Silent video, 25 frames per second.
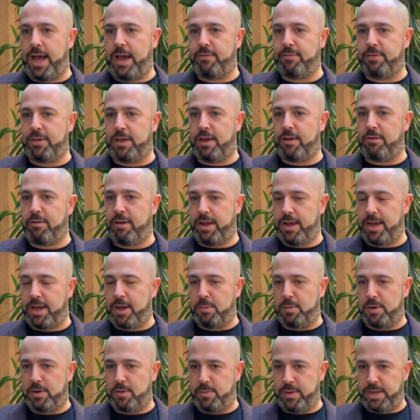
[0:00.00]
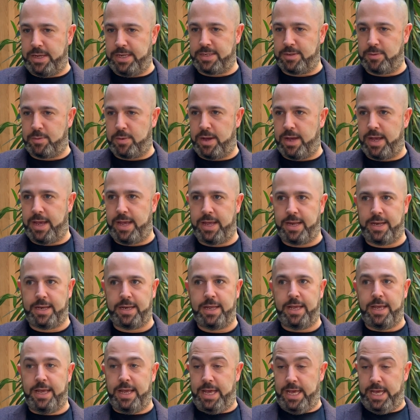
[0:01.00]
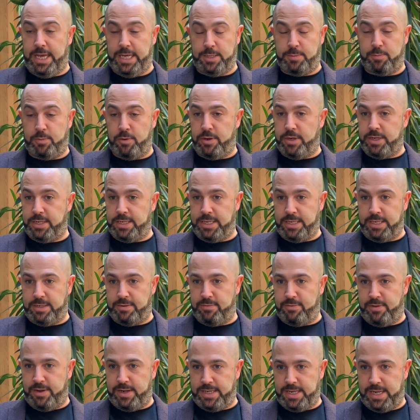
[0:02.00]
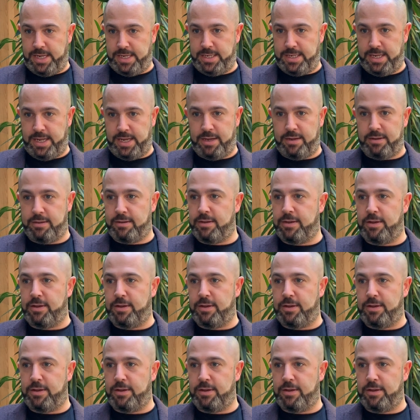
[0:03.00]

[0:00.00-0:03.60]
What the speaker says: having a great couple of weeks away and experiencing some fantastic